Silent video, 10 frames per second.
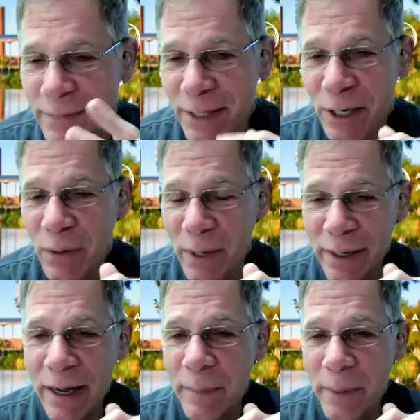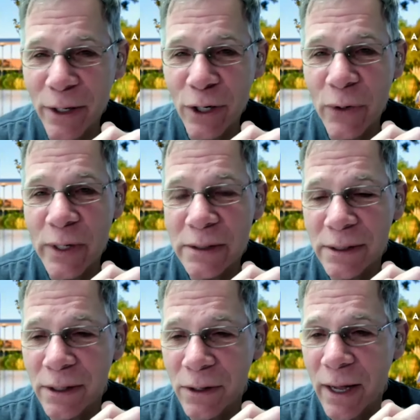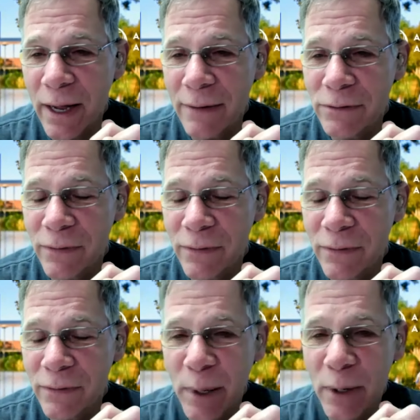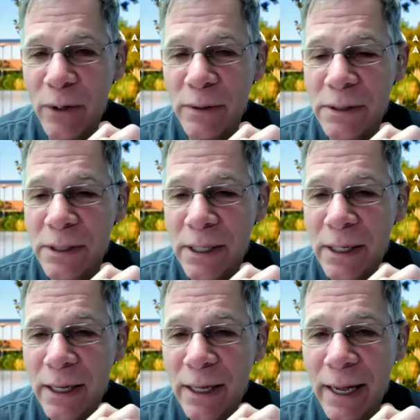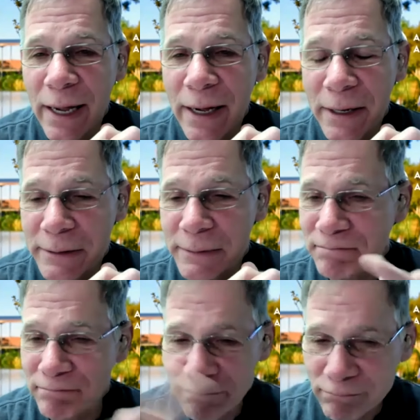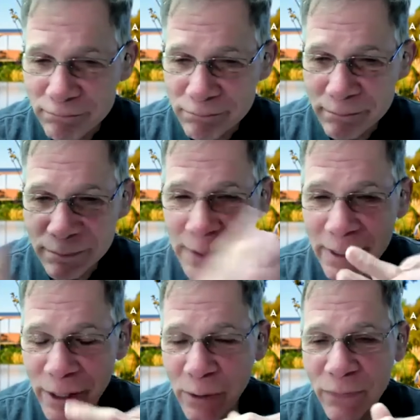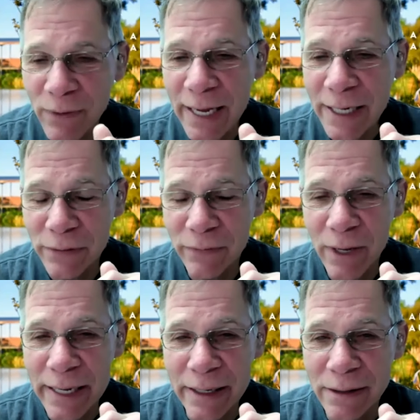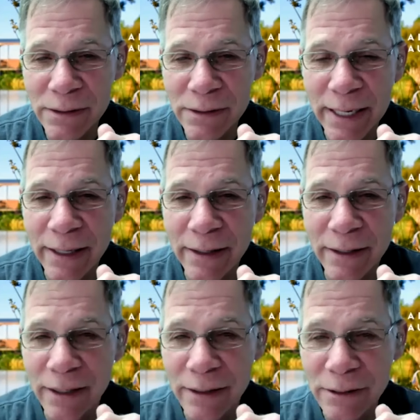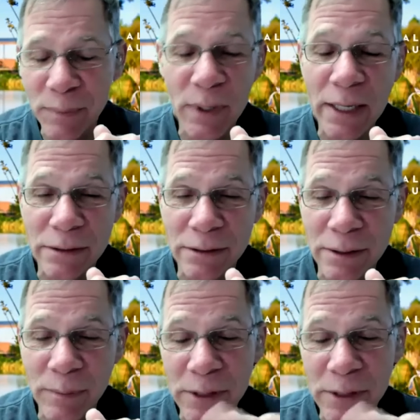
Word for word: you know, a common occurrence in the lives of these birds, uh, you know, a flash of light isn't anything that surprises them,